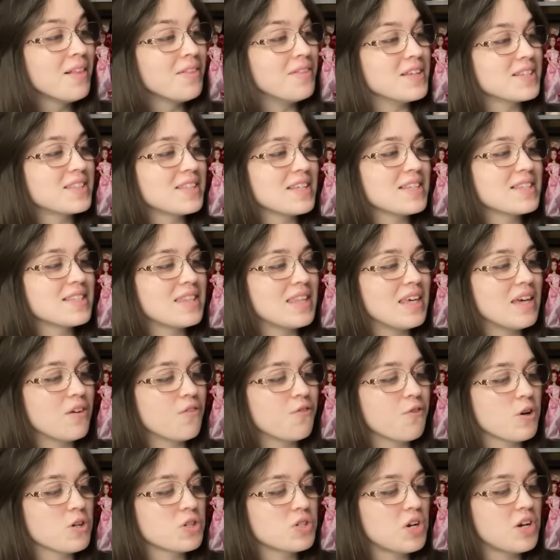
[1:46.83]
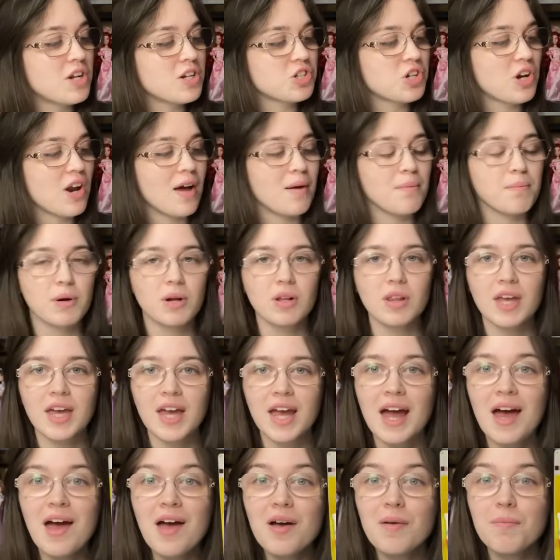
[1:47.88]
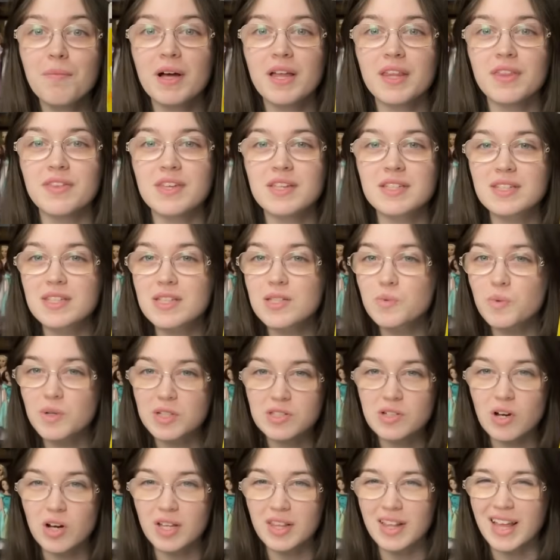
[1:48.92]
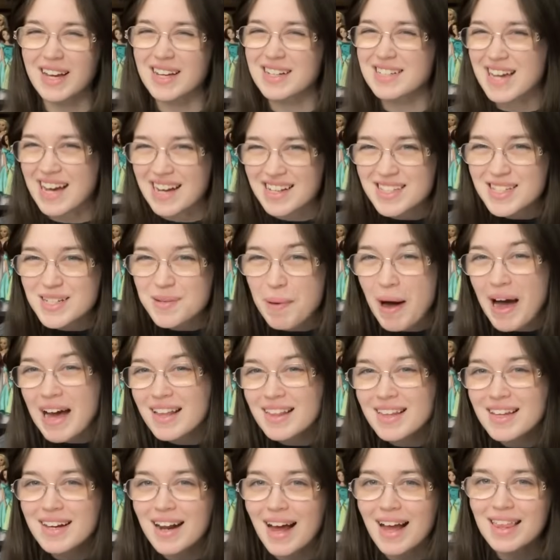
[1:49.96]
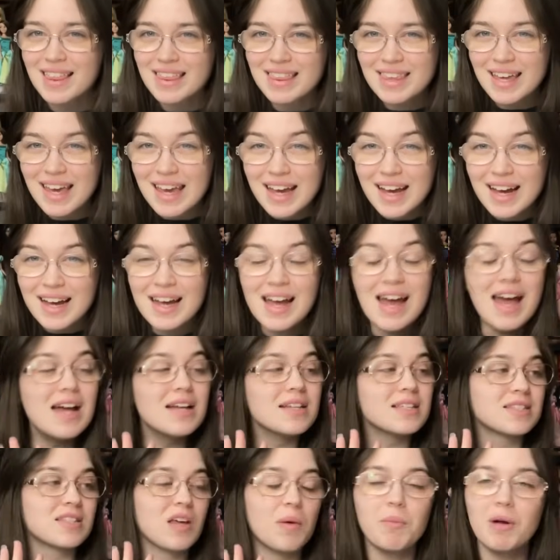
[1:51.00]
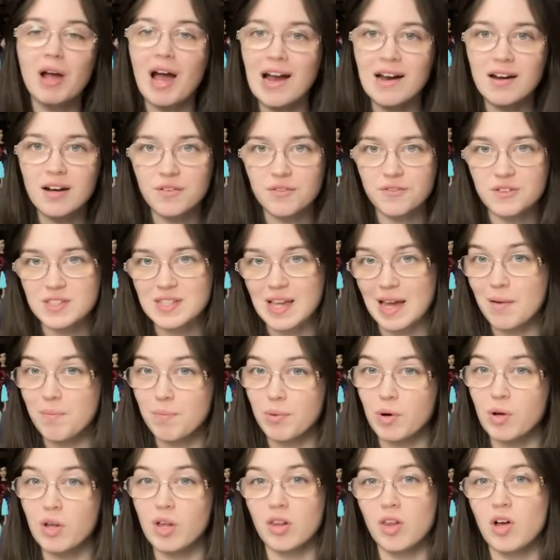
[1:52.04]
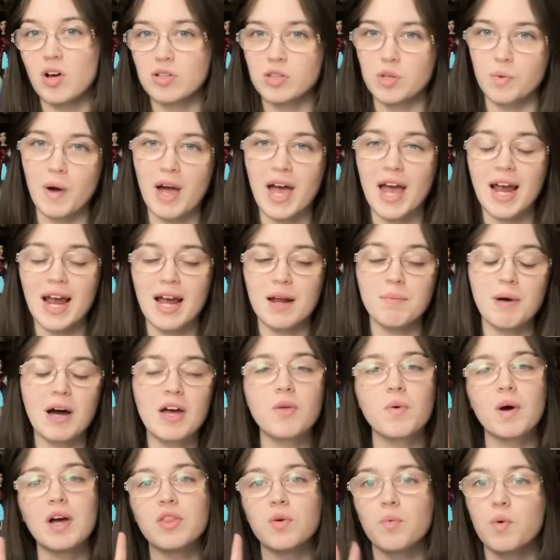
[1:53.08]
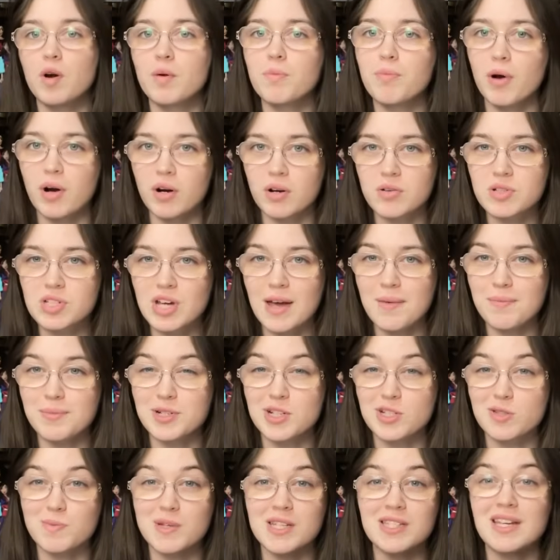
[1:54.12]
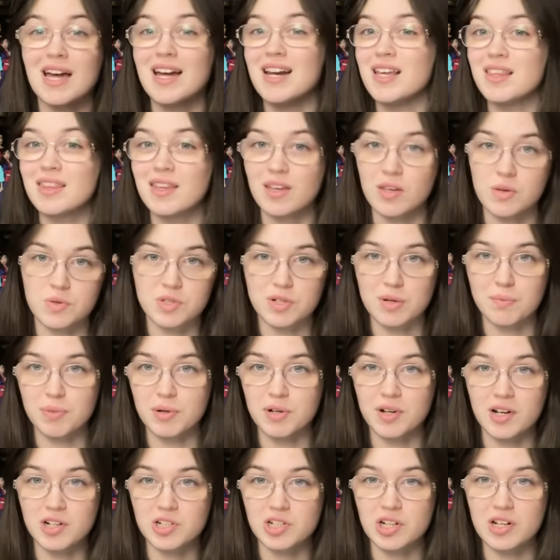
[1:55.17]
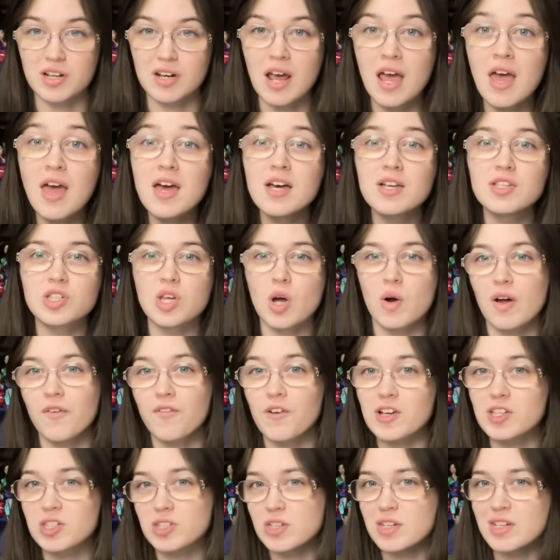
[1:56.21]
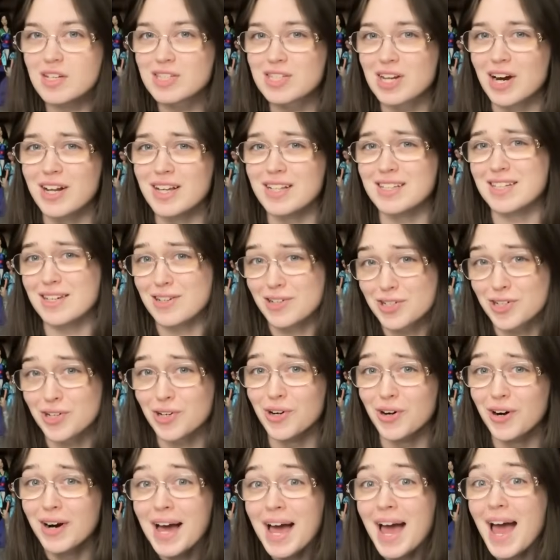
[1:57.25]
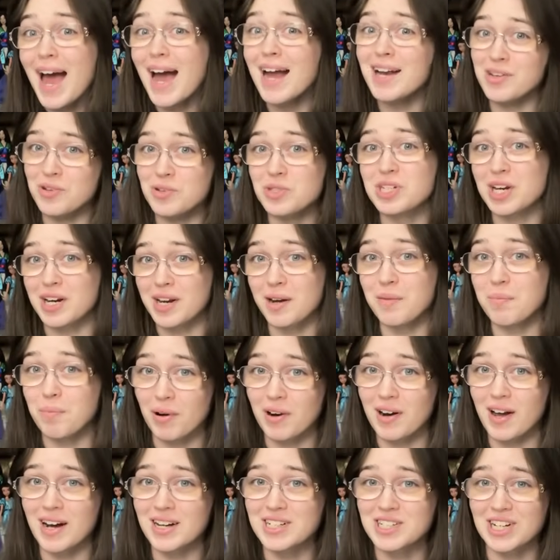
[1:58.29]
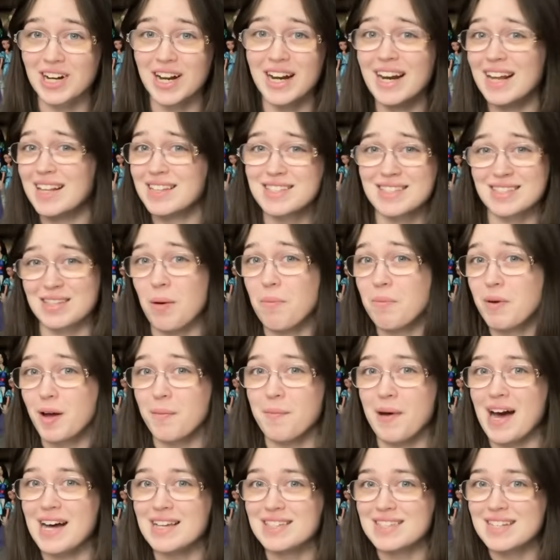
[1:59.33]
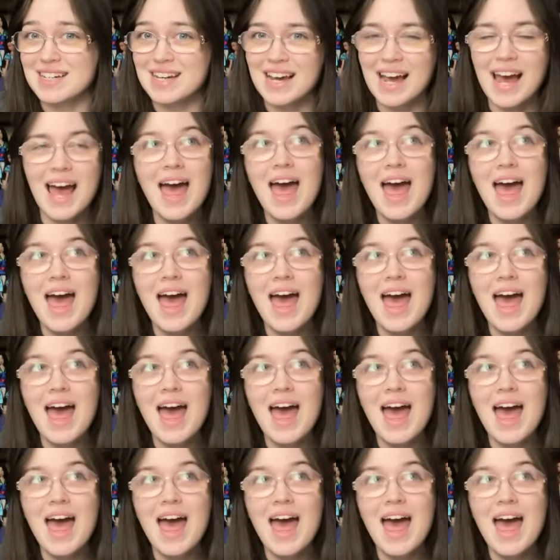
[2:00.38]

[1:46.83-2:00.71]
this is the first edition Emberly, but this is what's called like a test pilot, I think, some kind of sample along the way. And by the way, the word prototype just means anything used in production. So if I sneezed on a tissue and used it in production in some capacity,